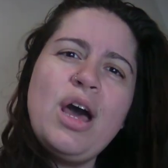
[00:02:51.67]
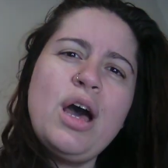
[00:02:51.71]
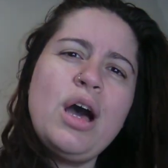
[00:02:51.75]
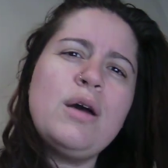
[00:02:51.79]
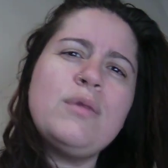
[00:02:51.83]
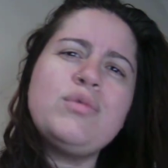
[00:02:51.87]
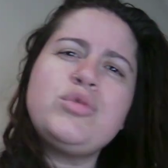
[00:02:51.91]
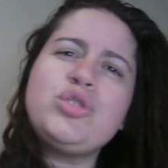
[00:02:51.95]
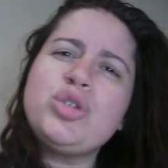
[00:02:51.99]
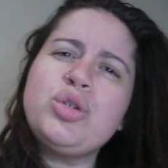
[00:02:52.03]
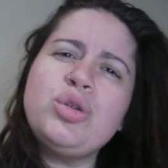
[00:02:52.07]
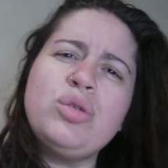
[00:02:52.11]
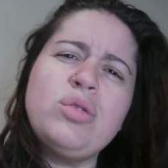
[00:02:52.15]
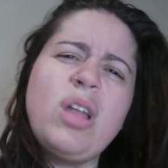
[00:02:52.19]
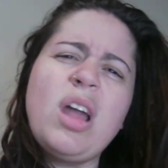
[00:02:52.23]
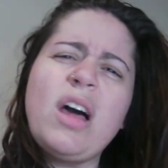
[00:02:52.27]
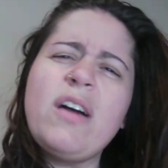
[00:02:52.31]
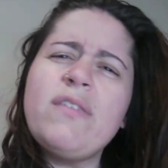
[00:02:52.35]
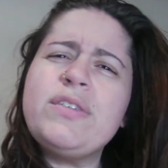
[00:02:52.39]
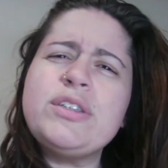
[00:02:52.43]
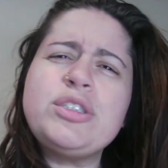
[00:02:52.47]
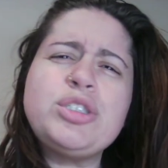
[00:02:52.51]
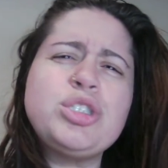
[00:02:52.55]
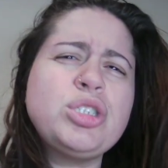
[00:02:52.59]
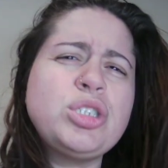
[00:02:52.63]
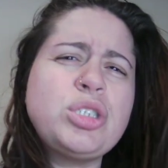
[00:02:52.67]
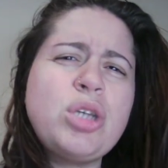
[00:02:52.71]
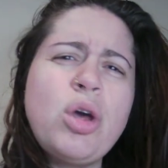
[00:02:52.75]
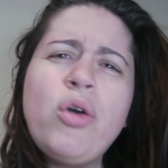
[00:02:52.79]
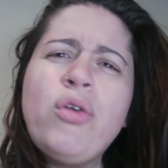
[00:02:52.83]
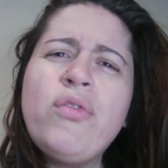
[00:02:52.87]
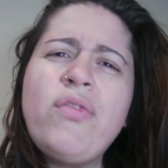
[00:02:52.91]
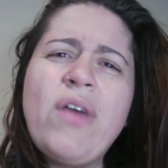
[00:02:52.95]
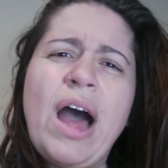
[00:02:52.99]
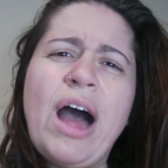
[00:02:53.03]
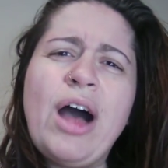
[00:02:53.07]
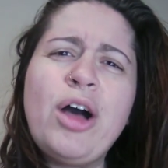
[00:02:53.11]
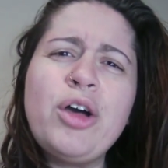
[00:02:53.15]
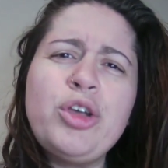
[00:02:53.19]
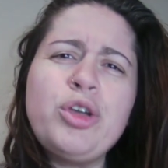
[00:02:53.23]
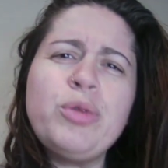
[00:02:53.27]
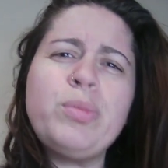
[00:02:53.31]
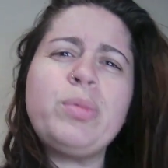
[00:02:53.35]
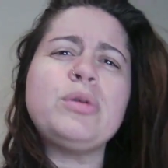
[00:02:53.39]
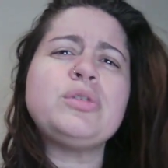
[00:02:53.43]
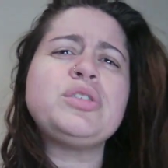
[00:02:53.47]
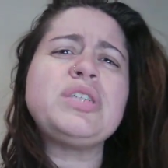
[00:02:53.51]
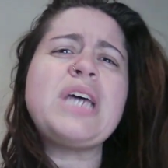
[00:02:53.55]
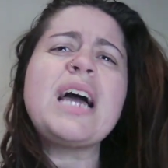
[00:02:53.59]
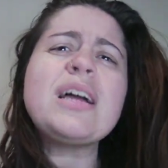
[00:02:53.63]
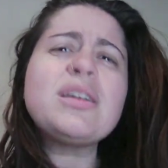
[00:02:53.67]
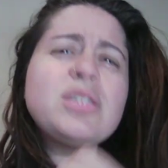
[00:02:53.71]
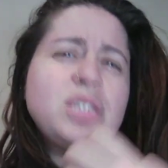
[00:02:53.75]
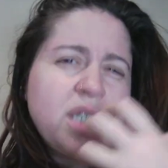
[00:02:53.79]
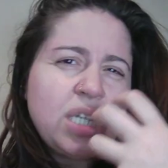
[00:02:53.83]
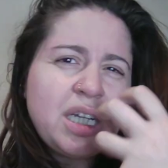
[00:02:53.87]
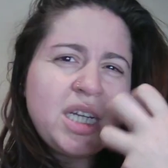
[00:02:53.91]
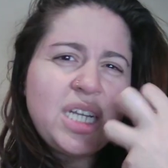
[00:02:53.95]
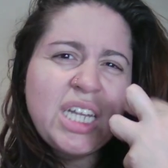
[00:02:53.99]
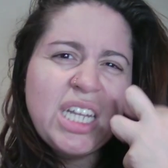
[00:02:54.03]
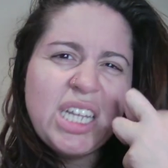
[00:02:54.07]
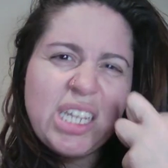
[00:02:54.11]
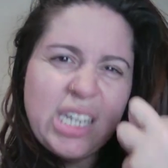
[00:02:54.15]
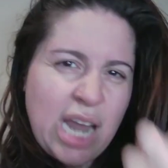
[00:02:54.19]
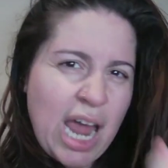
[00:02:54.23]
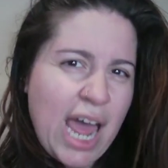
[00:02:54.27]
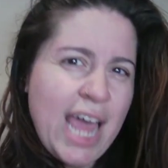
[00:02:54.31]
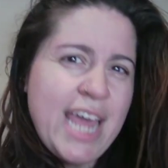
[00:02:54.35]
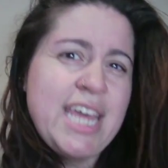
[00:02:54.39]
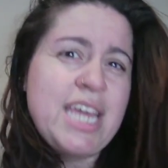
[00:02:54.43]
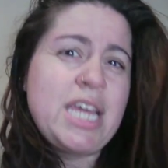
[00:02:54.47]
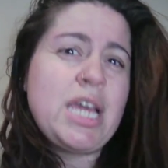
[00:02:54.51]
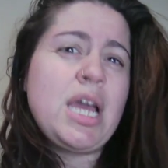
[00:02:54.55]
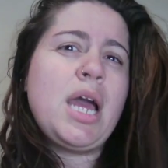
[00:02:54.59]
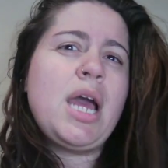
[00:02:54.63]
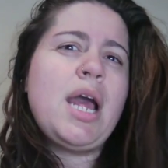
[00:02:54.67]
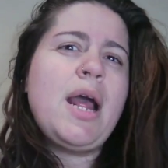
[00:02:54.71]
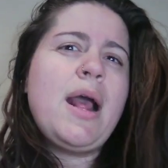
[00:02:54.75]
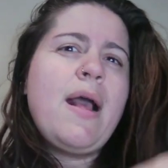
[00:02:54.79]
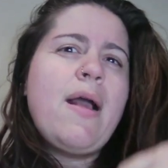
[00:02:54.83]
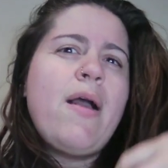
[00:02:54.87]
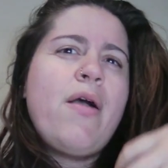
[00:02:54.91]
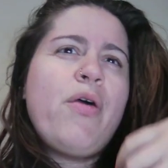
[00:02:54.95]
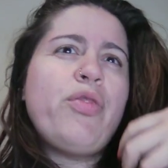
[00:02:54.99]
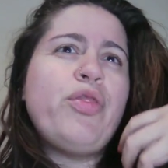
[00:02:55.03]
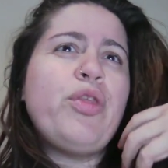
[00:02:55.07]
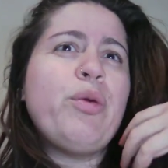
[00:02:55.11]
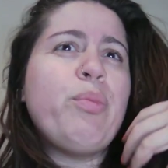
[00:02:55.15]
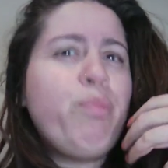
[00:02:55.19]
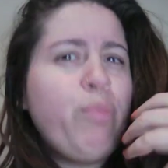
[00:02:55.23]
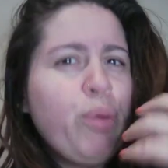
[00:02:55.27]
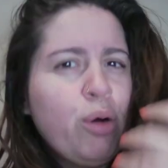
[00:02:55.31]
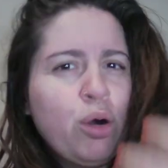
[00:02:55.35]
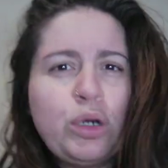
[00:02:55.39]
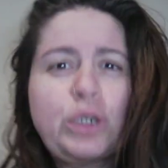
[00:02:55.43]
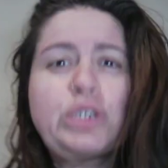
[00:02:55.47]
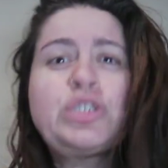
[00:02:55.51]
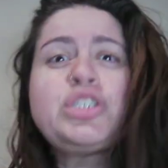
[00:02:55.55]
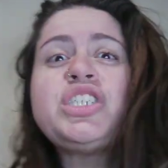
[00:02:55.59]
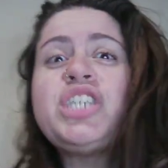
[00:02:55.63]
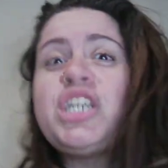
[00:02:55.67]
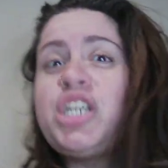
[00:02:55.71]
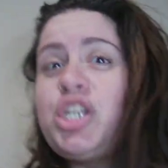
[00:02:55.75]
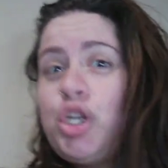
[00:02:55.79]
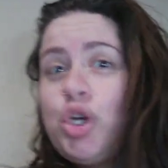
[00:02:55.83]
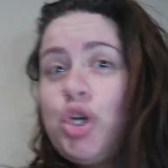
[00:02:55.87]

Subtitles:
of true love is so valuable to actually like the person